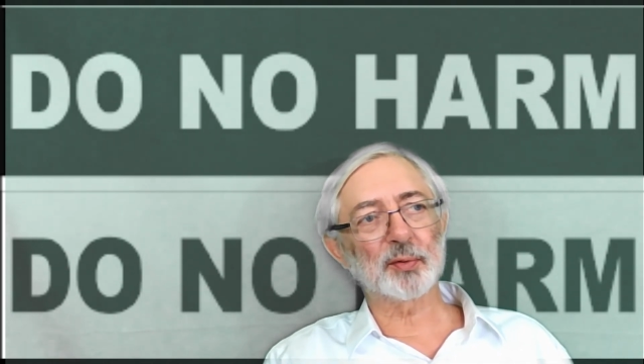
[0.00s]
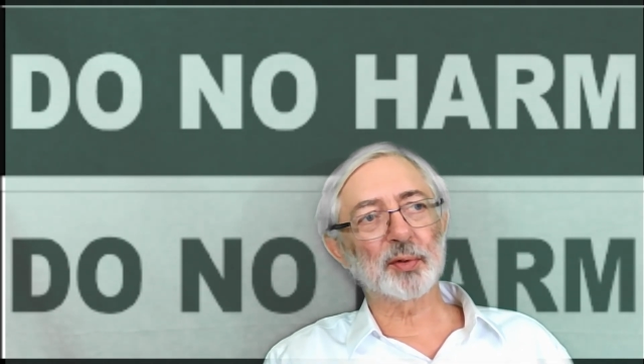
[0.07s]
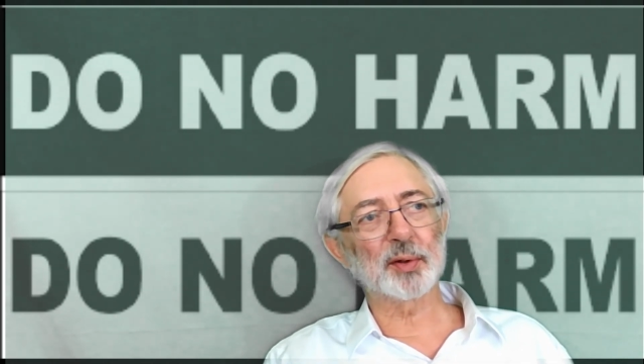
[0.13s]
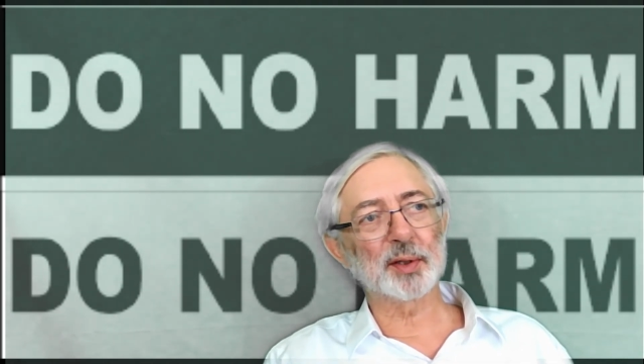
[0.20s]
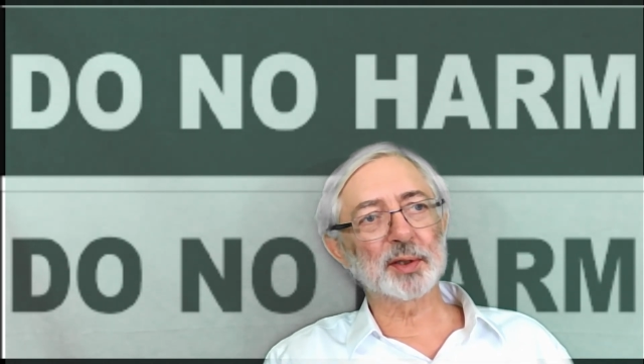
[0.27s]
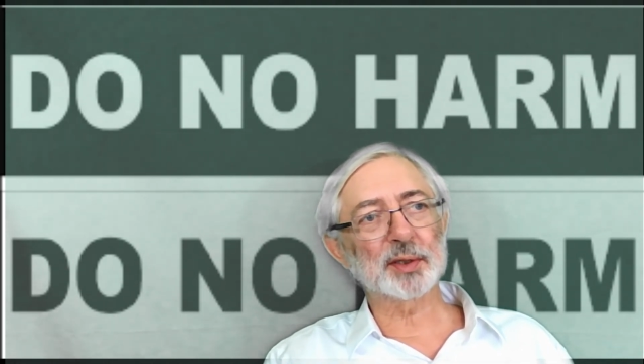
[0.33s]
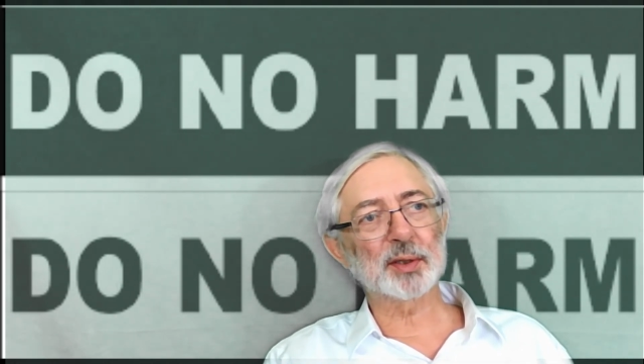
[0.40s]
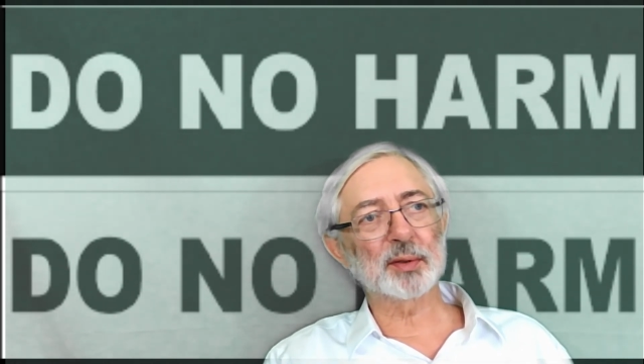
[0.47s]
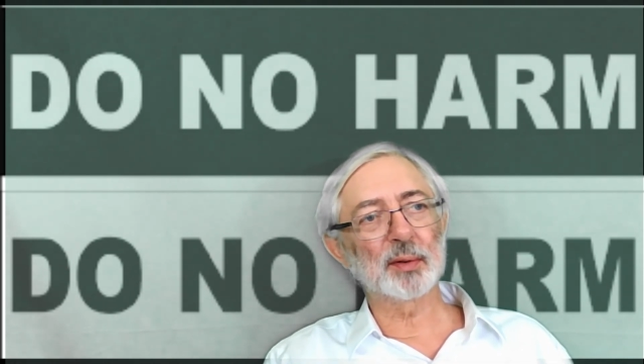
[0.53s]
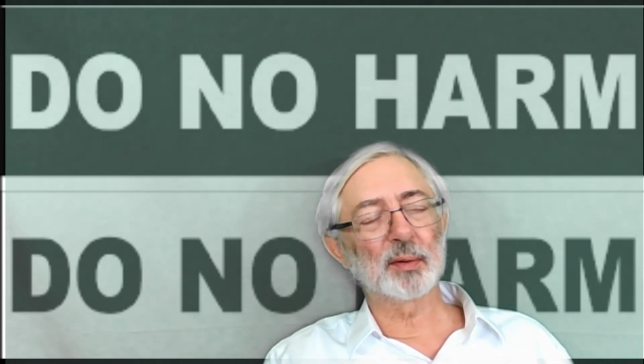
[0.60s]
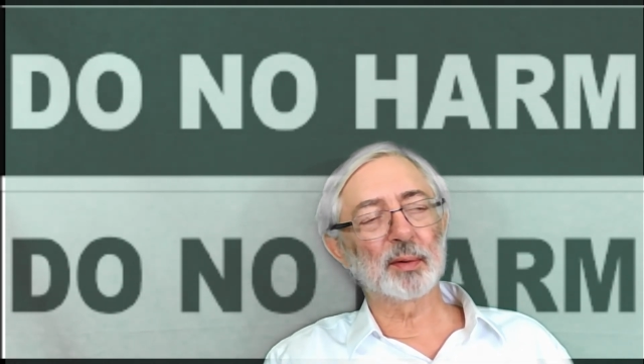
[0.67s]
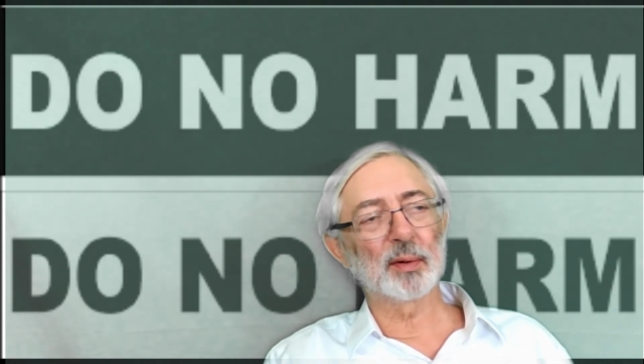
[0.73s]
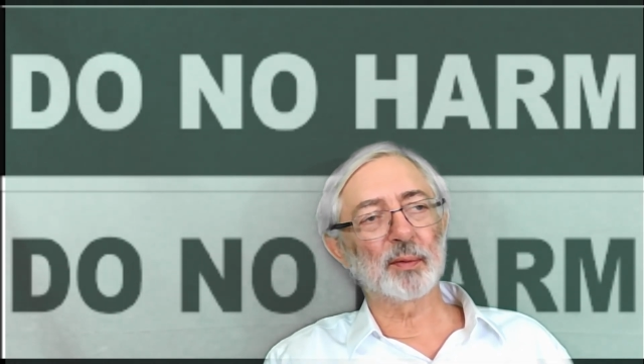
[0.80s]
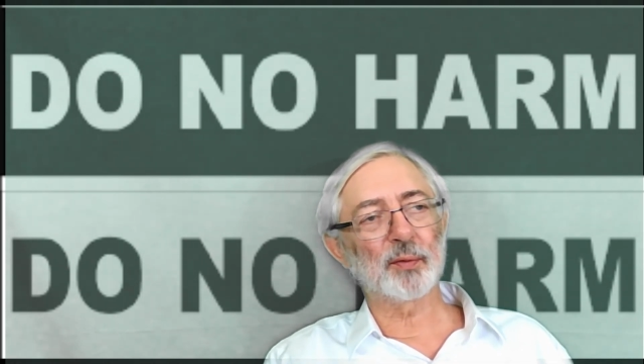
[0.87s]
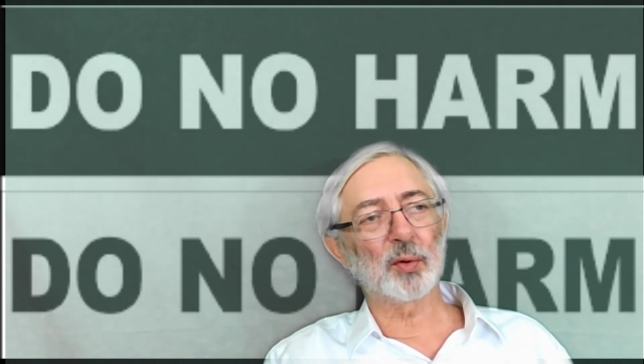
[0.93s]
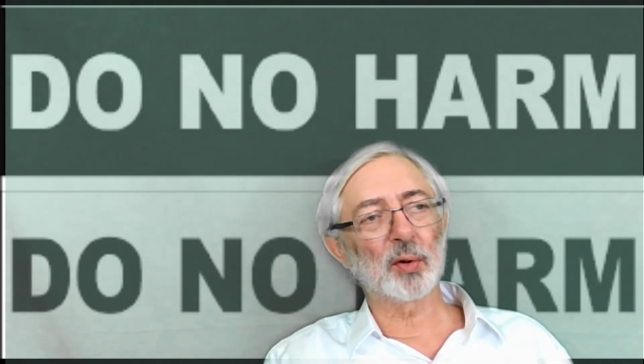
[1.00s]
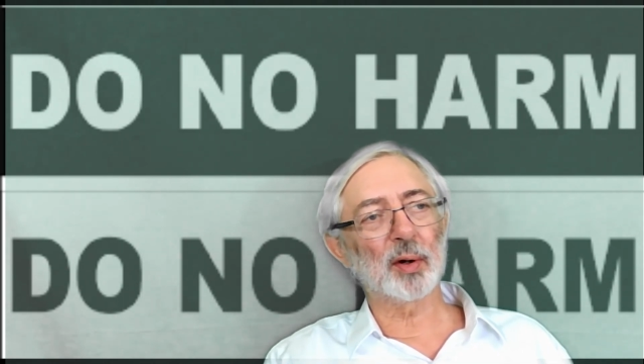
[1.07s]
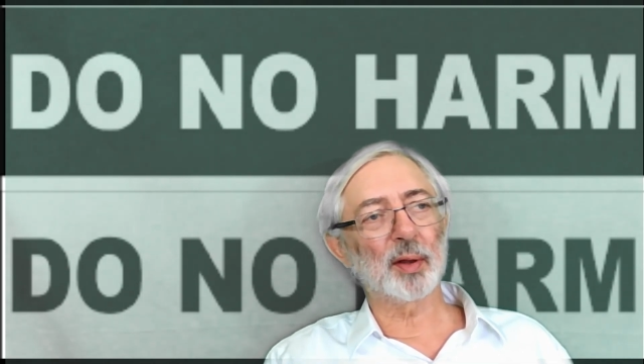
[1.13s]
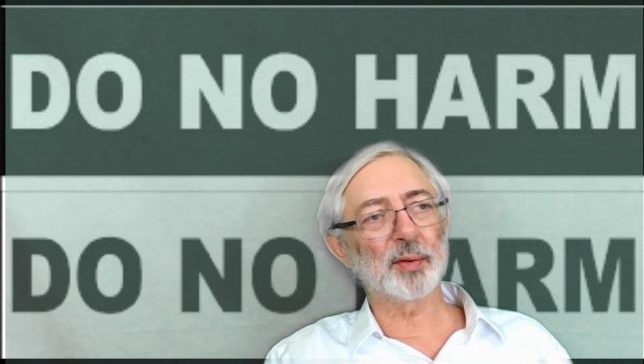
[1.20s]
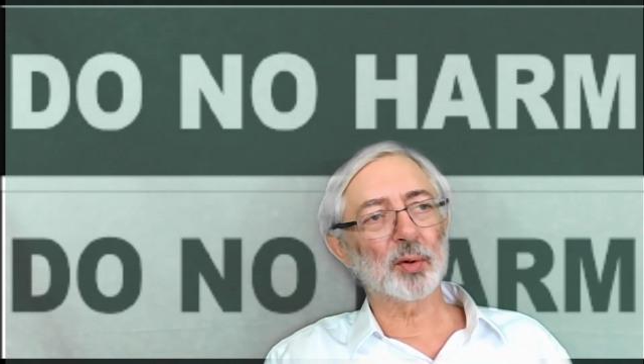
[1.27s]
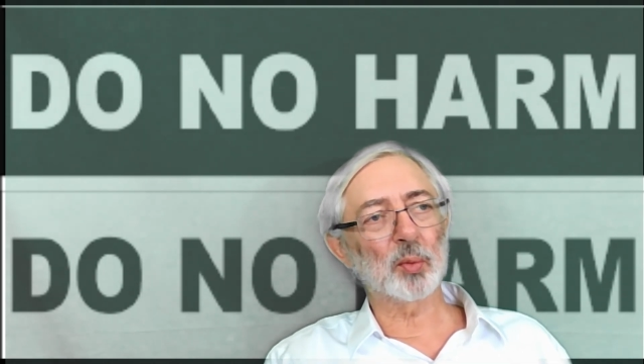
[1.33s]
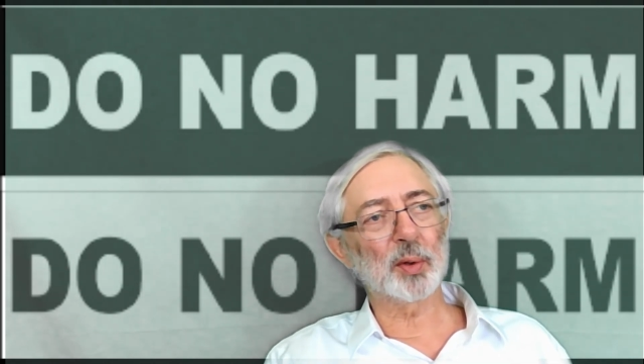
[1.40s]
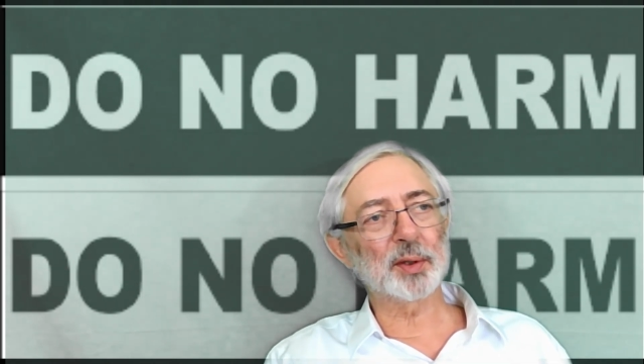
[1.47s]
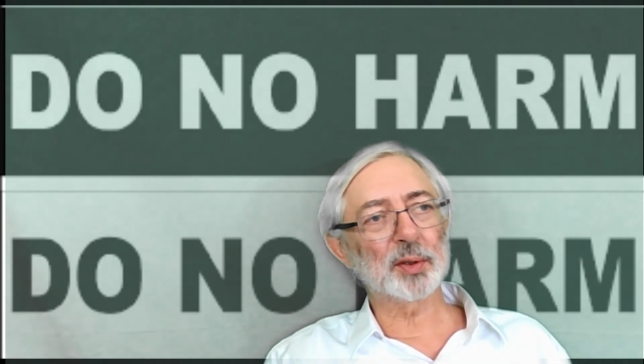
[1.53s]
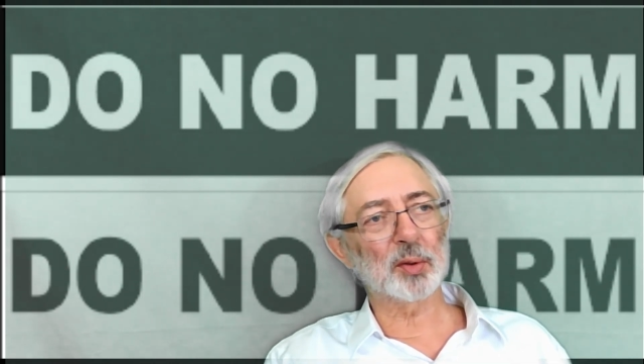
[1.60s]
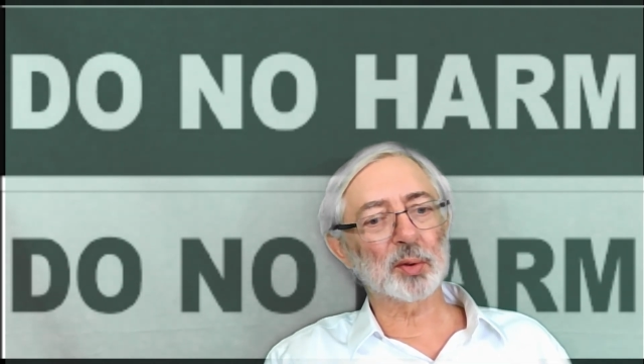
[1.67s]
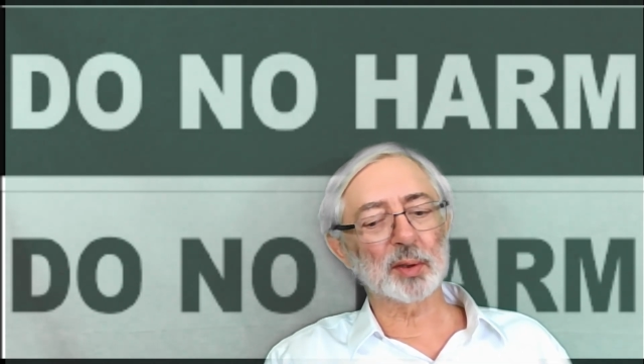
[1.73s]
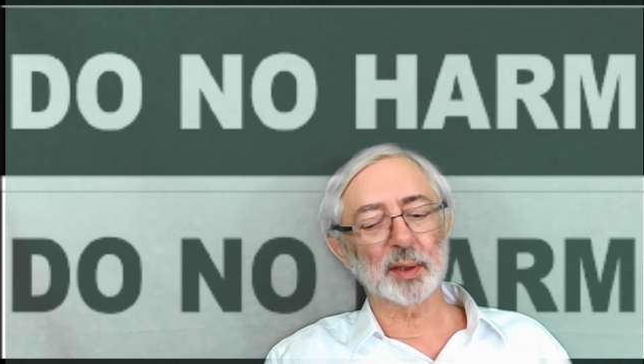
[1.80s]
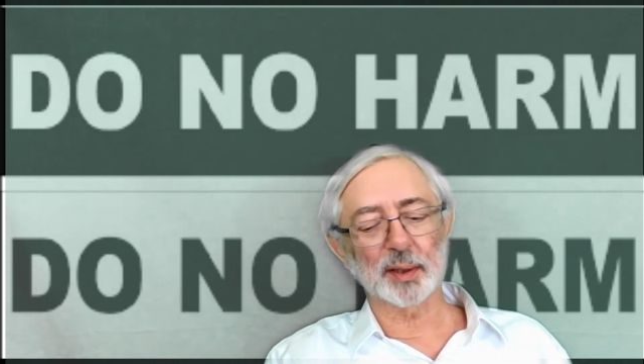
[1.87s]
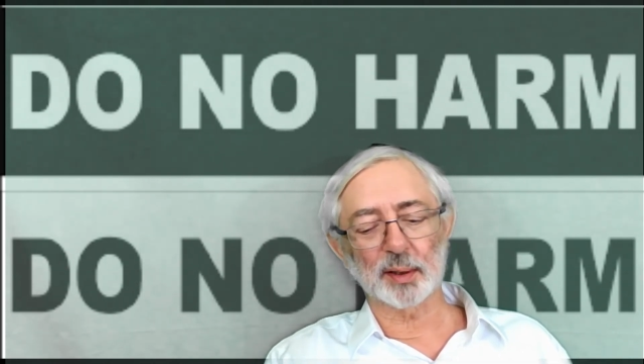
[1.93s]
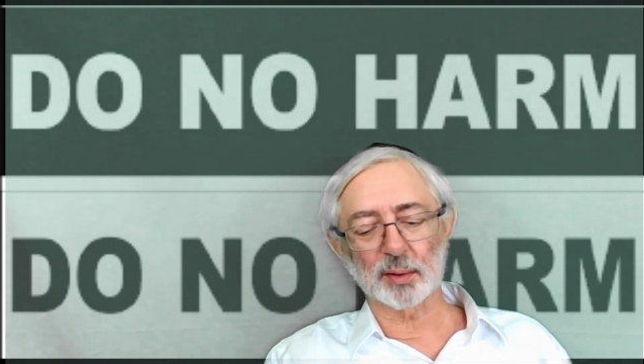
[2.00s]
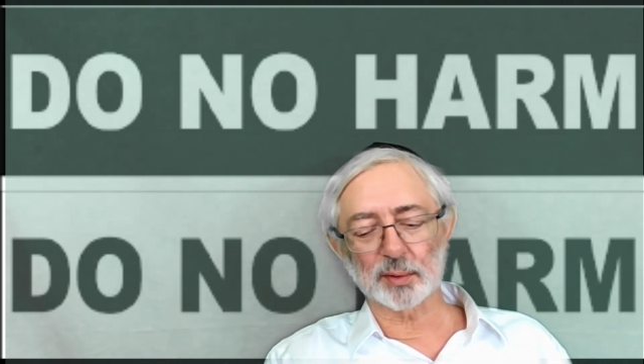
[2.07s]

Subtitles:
for these 4 other window cleaners.